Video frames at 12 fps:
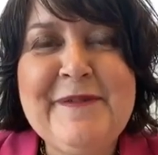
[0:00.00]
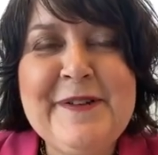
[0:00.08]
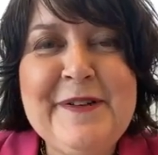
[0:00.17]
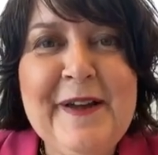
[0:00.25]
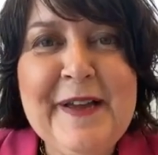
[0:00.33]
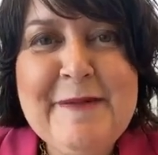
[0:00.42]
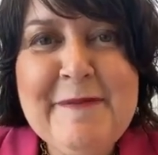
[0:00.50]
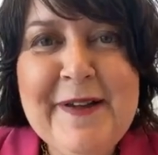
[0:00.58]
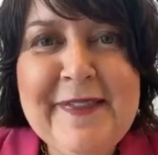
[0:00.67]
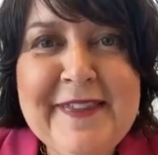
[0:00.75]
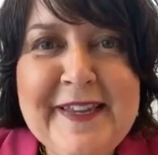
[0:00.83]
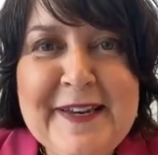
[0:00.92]
We're talking
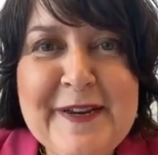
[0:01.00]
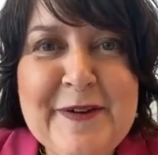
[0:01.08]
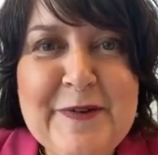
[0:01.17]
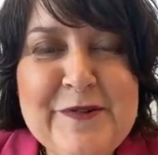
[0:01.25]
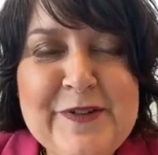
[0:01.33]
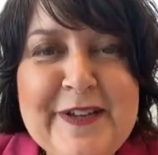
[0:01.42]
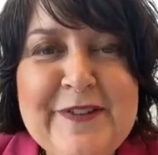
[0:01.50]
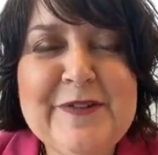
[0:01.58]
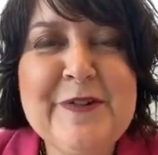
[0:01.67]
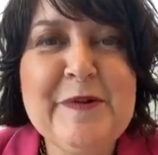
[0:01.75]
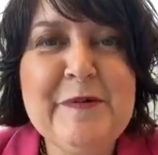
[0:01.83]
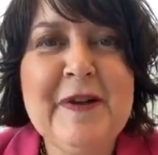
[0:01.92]
about the
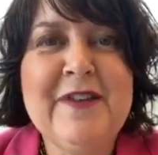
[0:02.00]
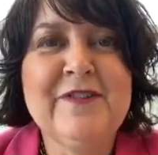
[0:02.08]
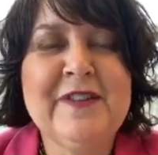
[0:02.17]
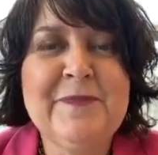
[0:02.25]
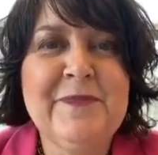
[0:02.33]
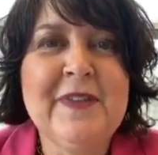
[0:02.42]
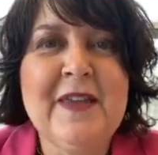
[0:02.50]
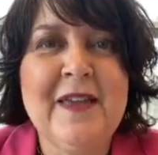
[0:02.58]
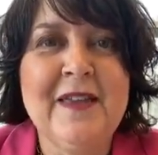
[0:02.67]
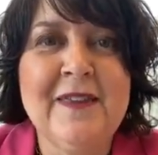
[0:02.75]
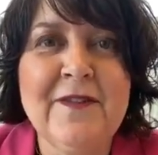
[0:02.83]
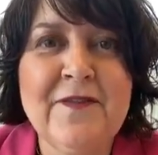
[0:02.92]
negotiation equation,
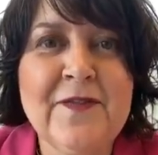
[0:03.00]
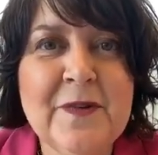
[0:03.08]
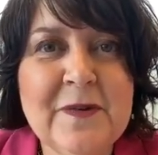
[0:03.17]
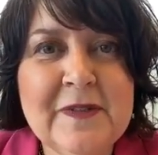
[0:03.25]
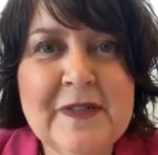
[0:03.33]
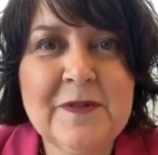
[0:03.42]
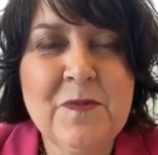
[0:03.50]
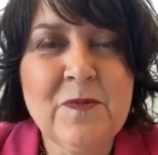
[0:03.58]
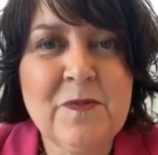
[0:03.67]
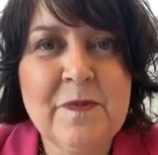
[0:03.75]
and the first